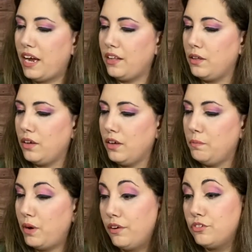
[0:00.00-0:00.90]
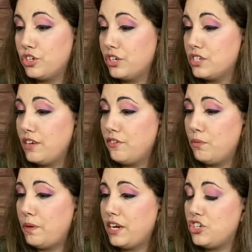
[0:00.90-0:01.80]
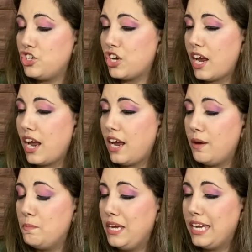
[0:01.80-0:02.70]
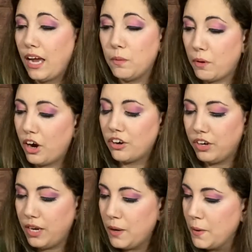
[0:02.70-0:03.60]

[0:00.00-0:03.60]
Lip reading: the brown sugar saver by JBK Pottery.